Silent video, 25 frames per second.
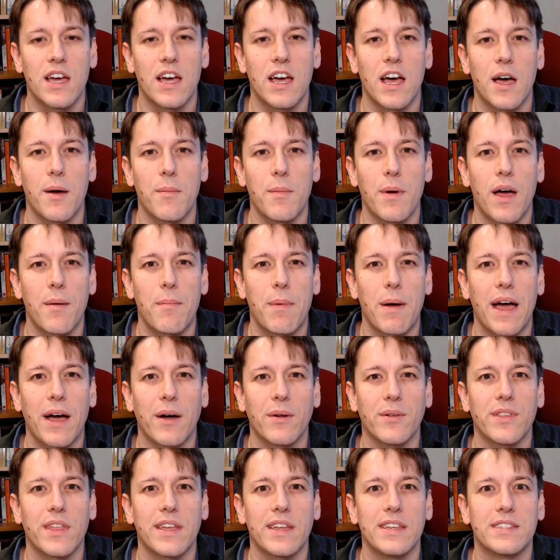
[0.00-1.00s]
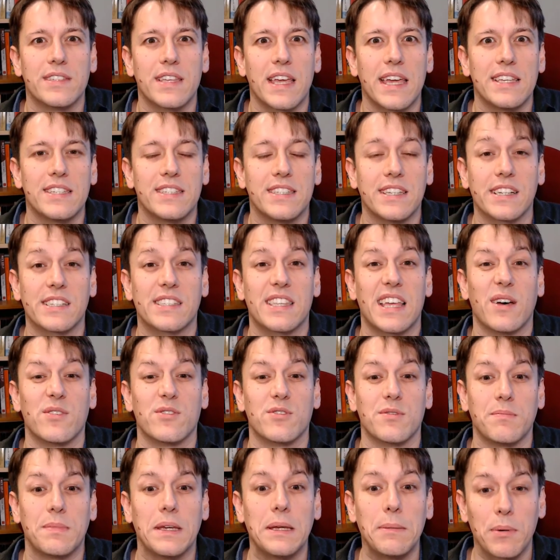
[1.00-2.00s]
About, they say,
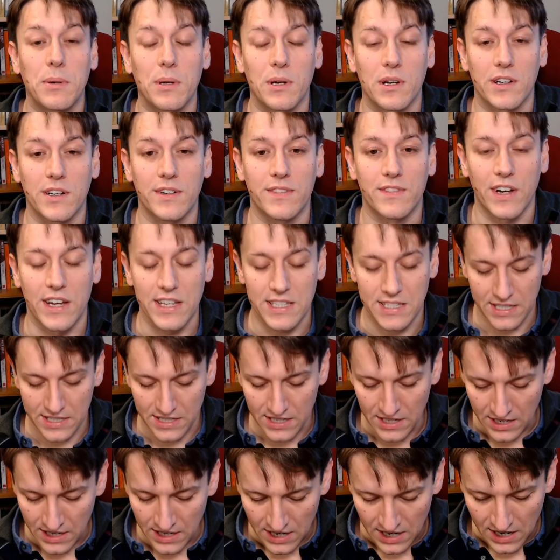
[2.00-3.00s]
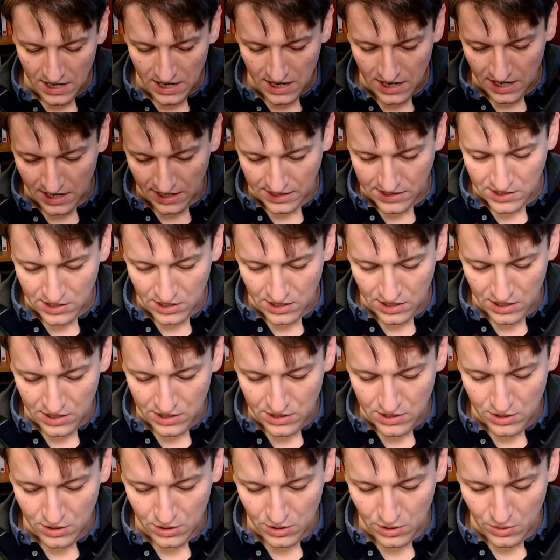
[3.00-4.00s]
6,000 people are invited to
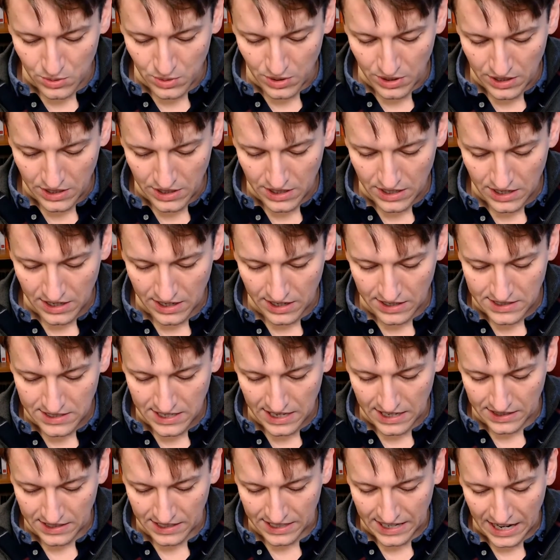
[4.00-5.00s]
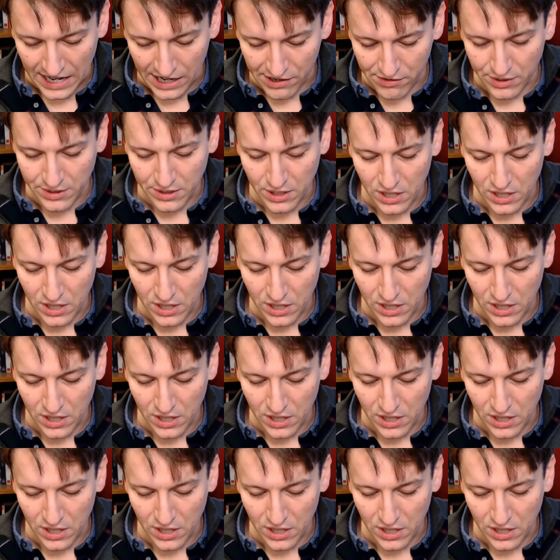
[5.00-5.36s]
take the Kangaroo.